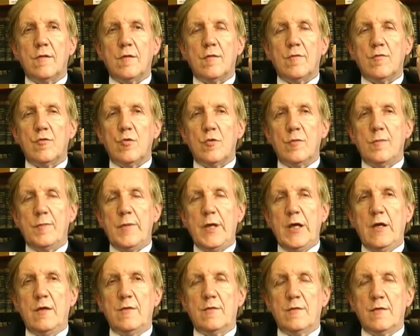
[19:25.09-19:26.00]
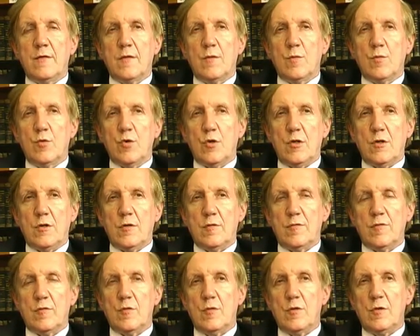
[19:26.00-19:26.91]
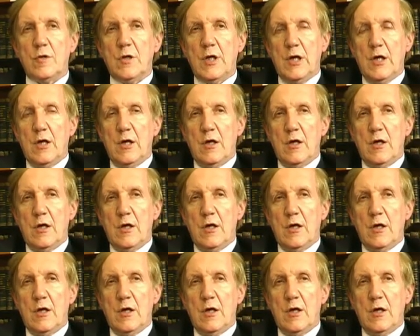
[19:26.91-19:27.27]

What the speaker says: of all beings in the world, of all